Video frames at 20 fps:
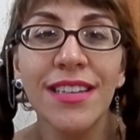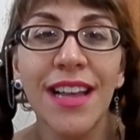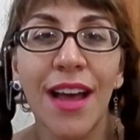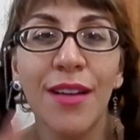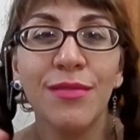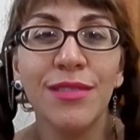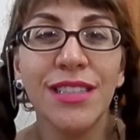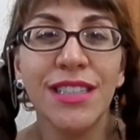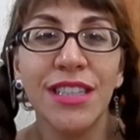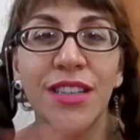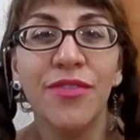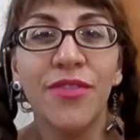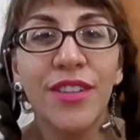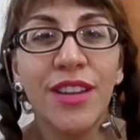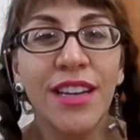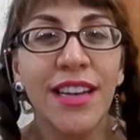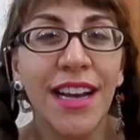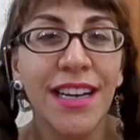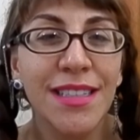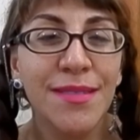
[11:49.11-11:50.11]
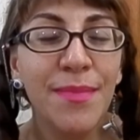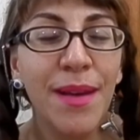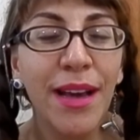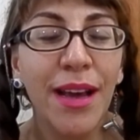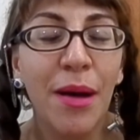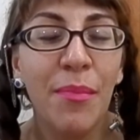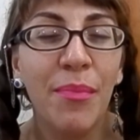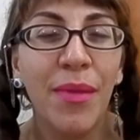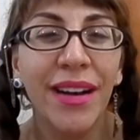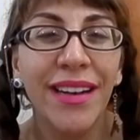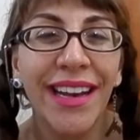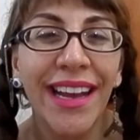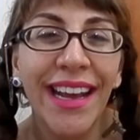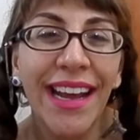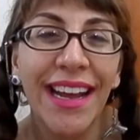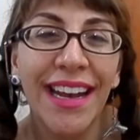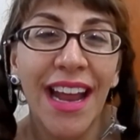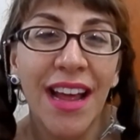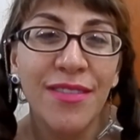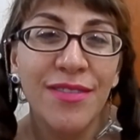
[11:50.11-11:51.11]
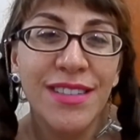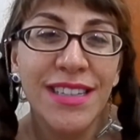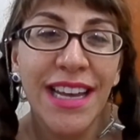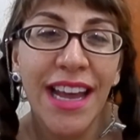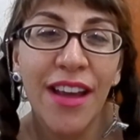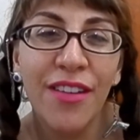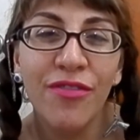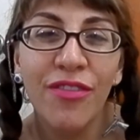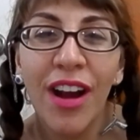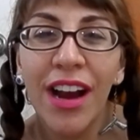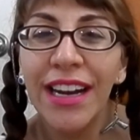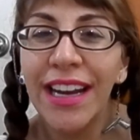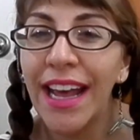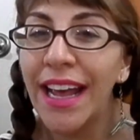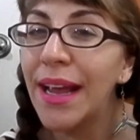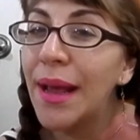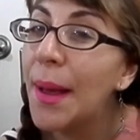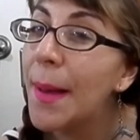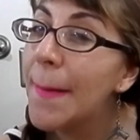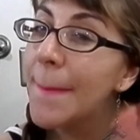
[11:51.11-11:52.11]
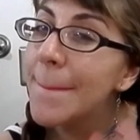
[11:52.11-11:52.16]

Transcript: I will see you for the next Makeup Monday and FCA Friday.